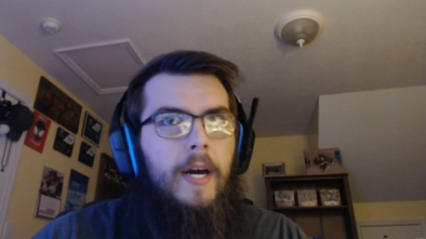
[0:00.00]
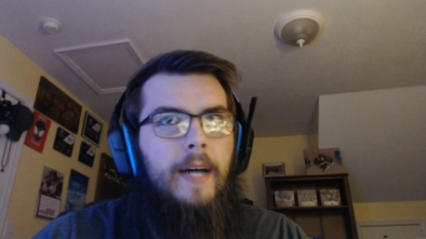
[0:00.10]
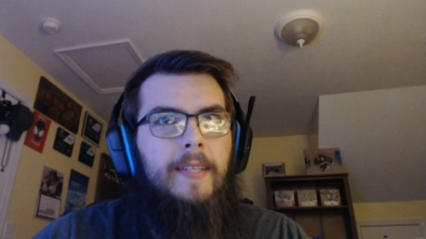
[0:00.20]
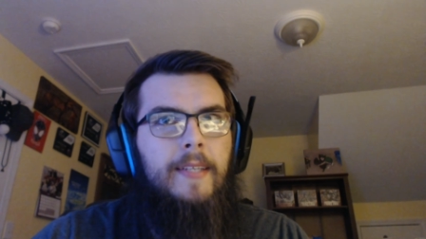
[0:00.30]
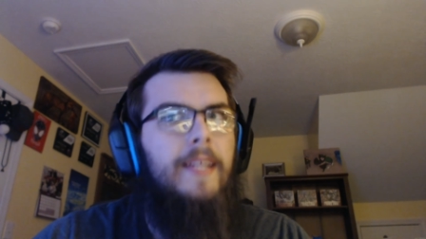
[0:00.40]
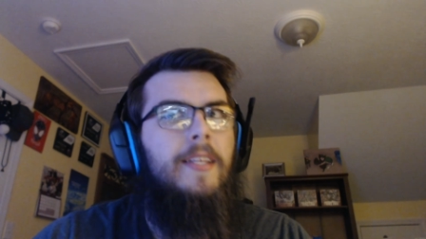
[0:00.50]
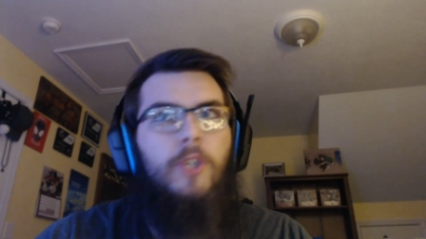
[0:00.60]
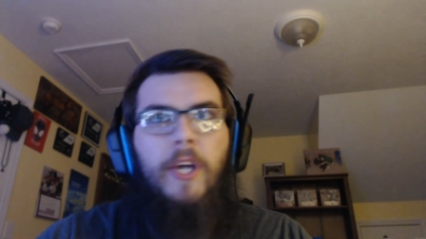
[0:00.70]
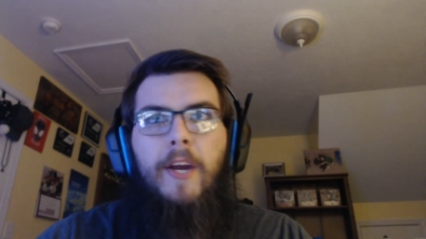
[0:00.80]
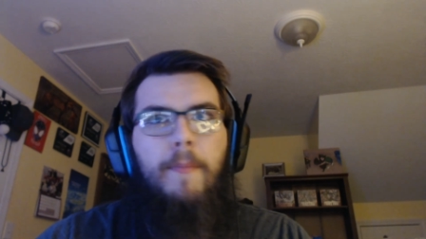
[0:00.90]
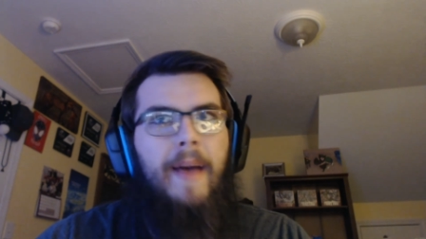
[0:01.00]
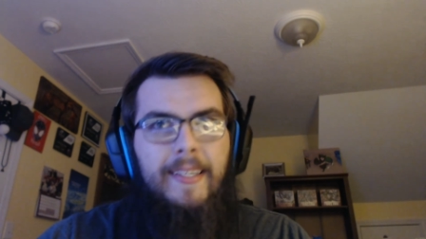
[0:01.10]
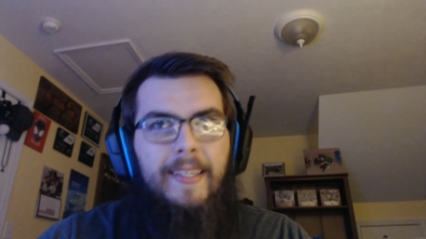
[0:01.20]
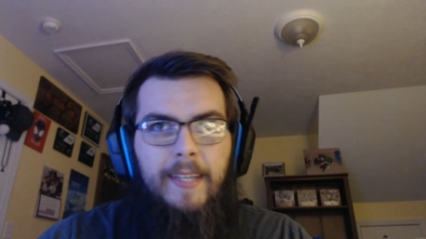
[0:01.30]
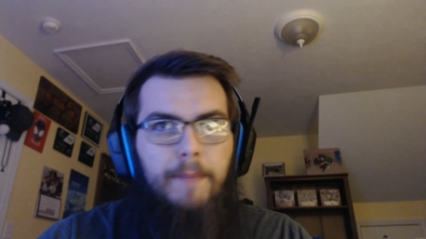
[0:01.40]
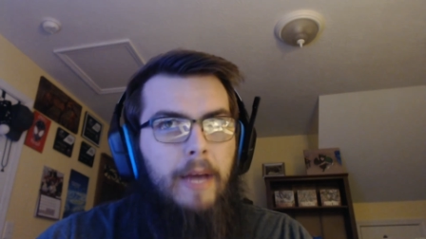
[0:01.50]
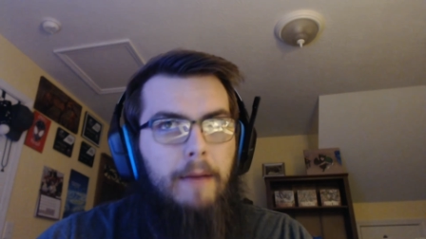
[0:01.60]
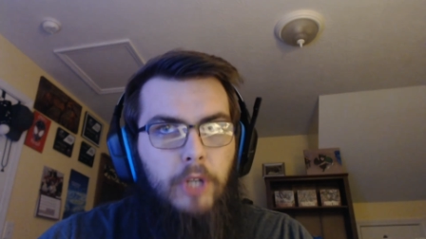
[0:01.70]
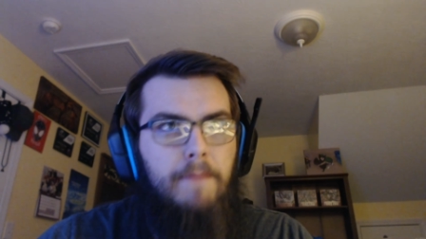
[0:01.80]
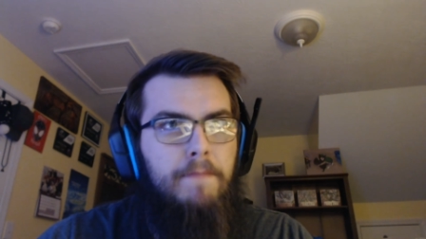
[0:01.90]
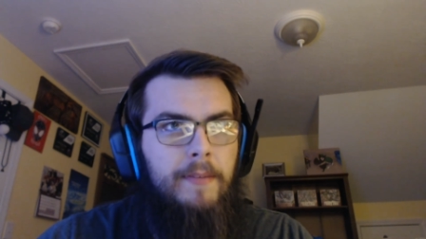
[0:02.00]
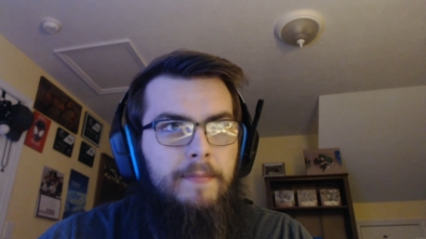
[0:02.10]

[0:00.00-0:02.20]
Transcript: on getting the channel back in tip top shape.